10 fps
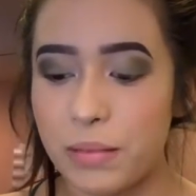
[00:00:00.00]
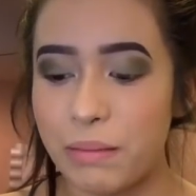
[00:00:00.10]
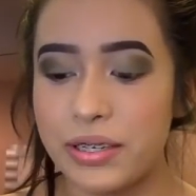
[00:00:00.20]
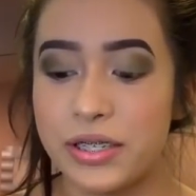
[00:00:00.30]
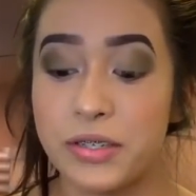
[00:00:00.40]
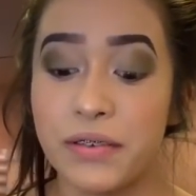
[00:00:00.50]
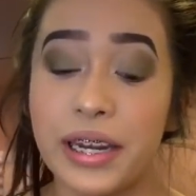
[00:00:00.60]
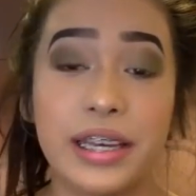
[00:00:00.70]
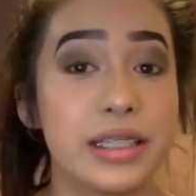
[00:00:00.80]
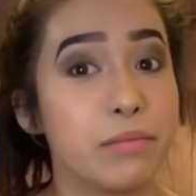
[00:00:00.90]
which is so
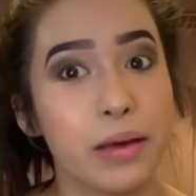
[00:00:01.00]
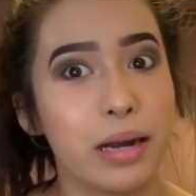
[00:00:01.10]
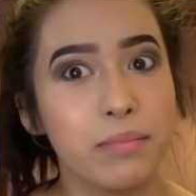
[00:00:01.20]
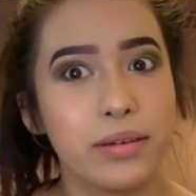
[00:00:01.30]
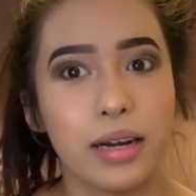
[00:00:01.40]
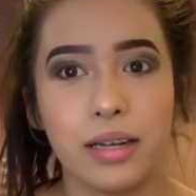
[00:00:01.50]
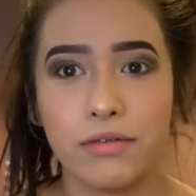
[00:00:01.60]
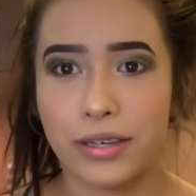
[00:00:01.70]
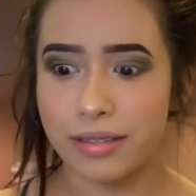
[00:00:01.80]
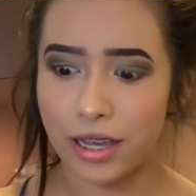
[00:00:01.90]
funny because I'm about to put on
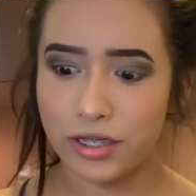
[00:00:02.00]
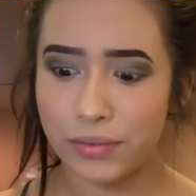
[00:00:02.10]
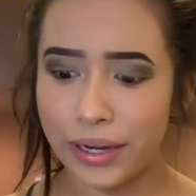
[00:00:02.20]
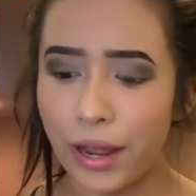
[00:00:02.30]
false lashes right